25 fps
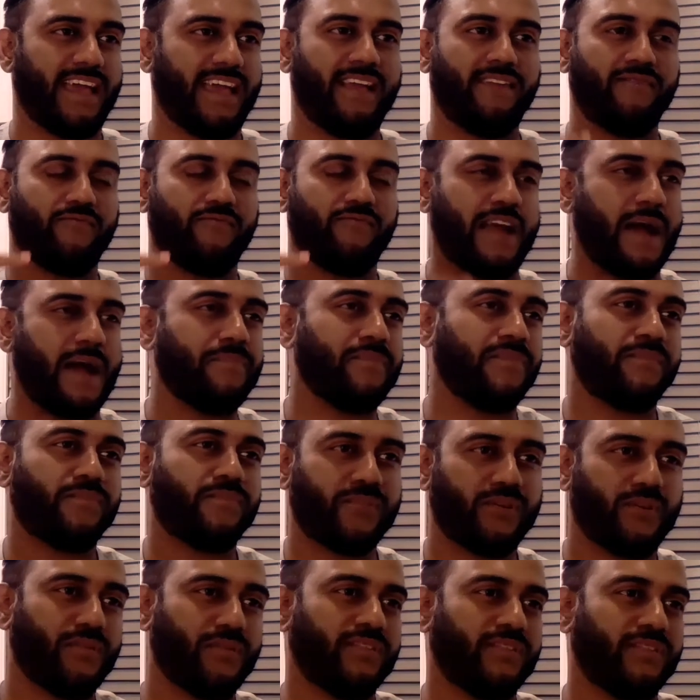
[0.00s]
and rapid
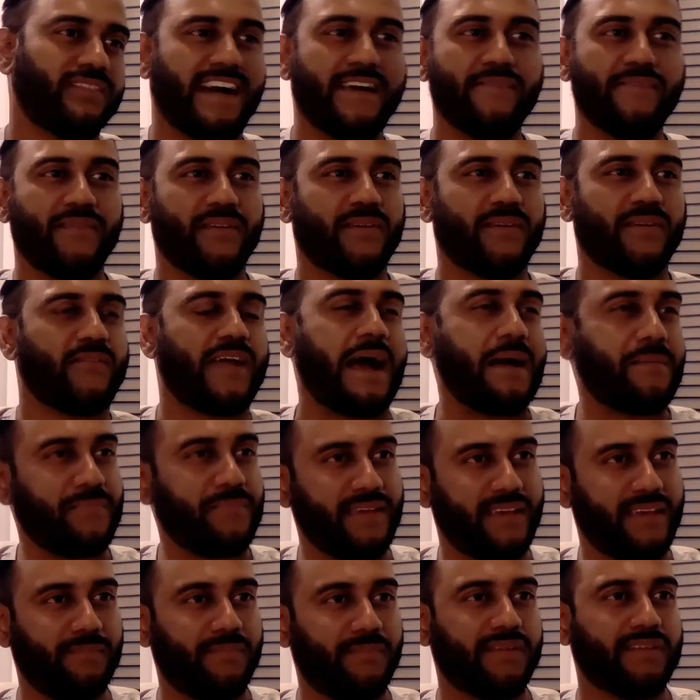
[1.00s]
prototyping,
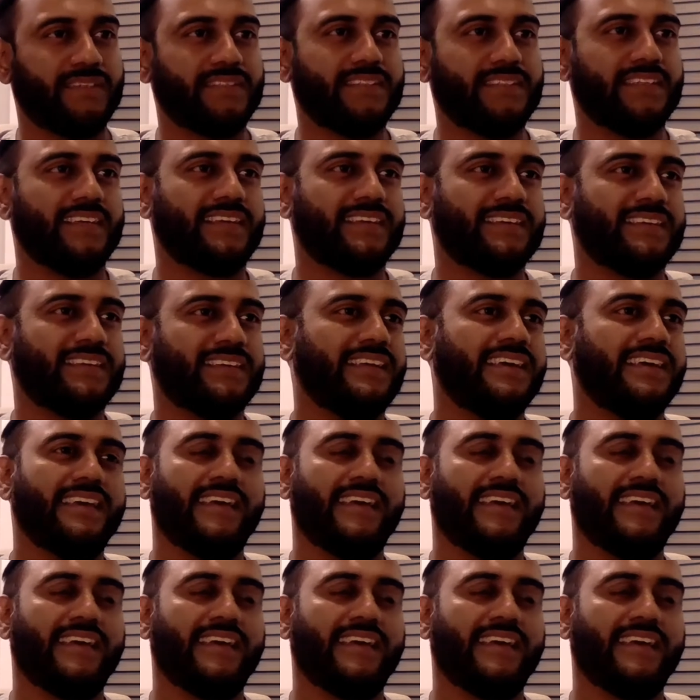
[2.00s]
rapid building.